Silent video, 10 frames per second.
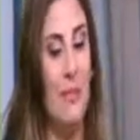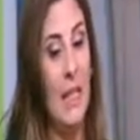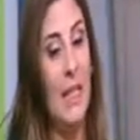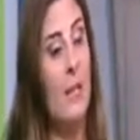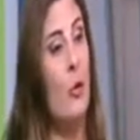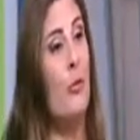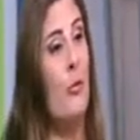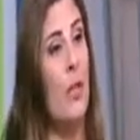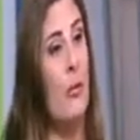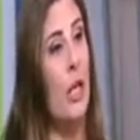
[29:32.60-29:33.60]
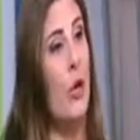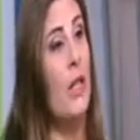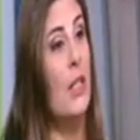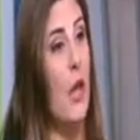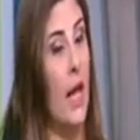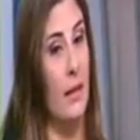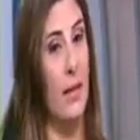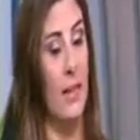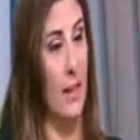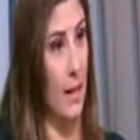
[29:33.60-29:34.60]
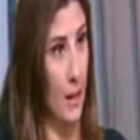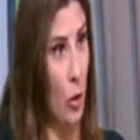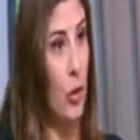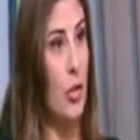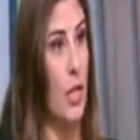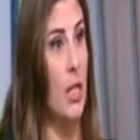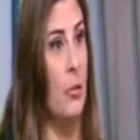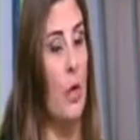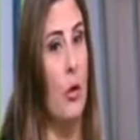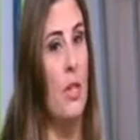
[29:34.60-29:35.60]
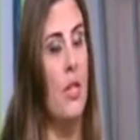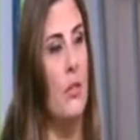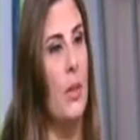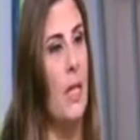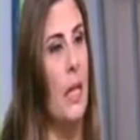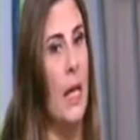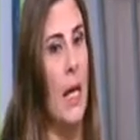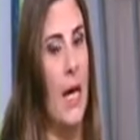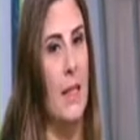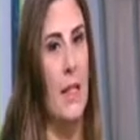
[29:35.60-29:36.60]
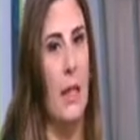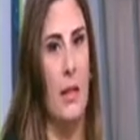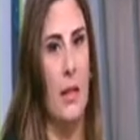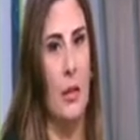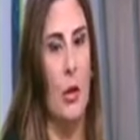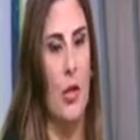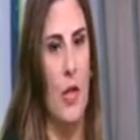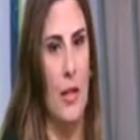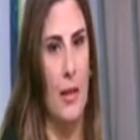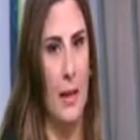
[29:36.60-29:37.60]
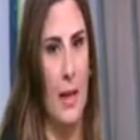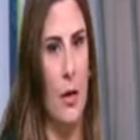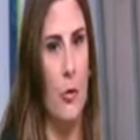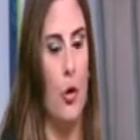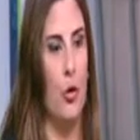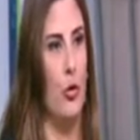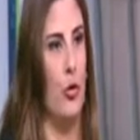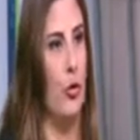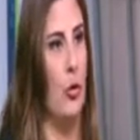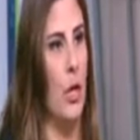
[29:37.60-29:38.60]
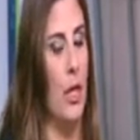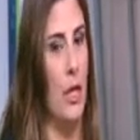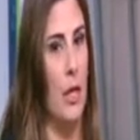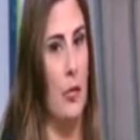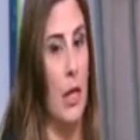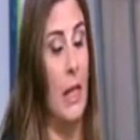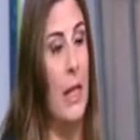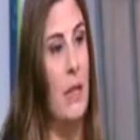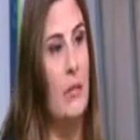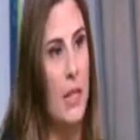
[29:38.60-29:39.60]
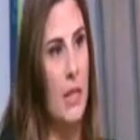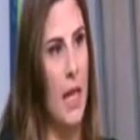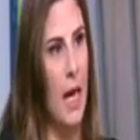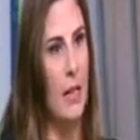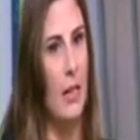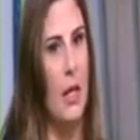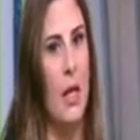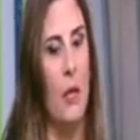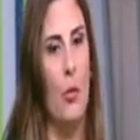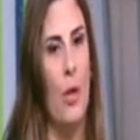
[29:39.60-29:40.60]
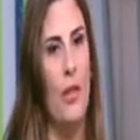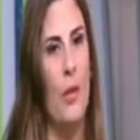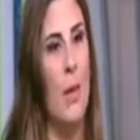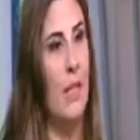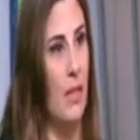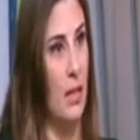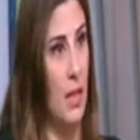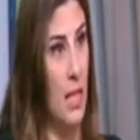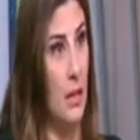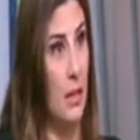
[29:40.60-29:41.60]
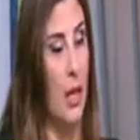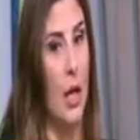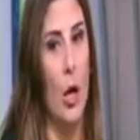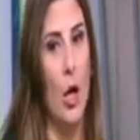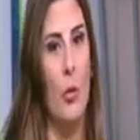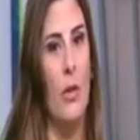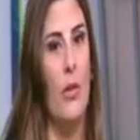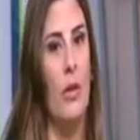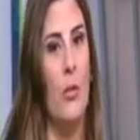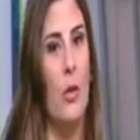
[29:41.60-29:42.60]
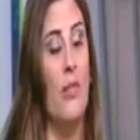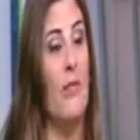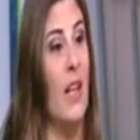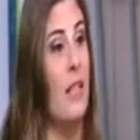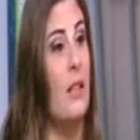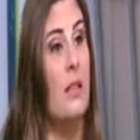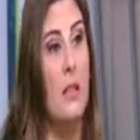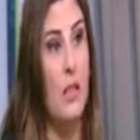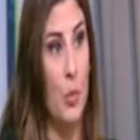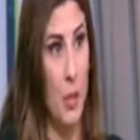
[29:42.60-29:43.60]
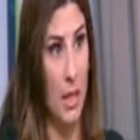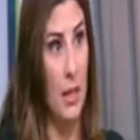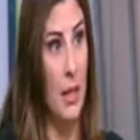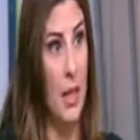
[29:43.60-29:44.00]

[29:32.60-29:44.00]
It's also that we're going to add the technology. We're going to be adding a technology that allows you to reclaim these lands with the best techniques, with the fastest speed,